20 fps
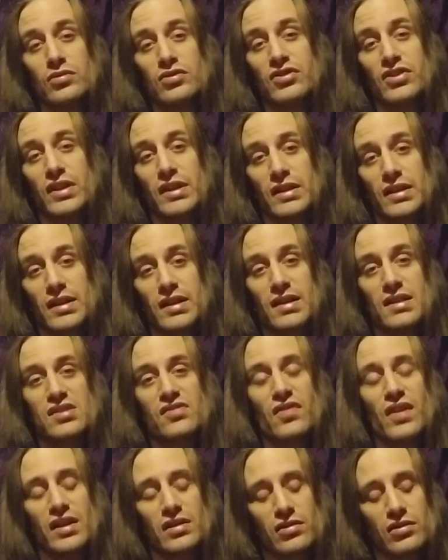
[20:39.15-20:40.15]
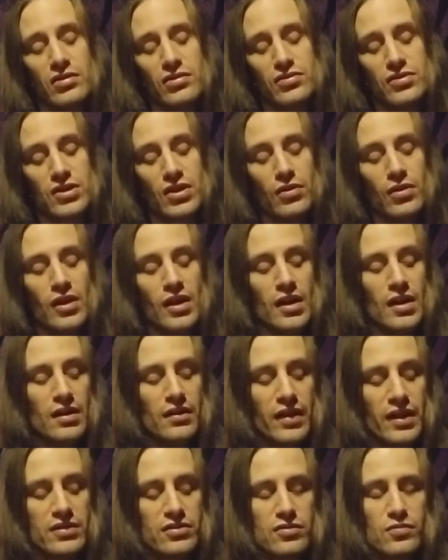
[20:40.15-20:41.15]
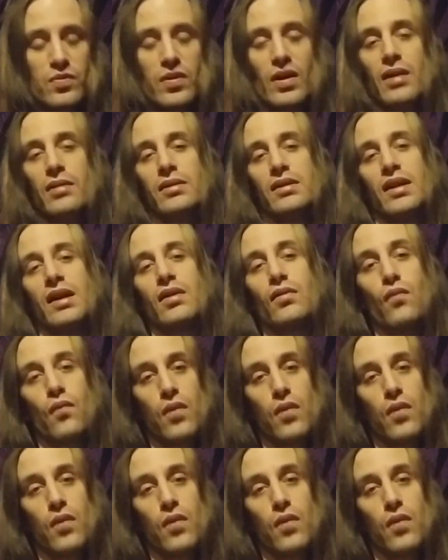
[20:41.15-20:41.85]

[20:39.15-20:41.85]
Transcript: CNN is fake news. So this was probably like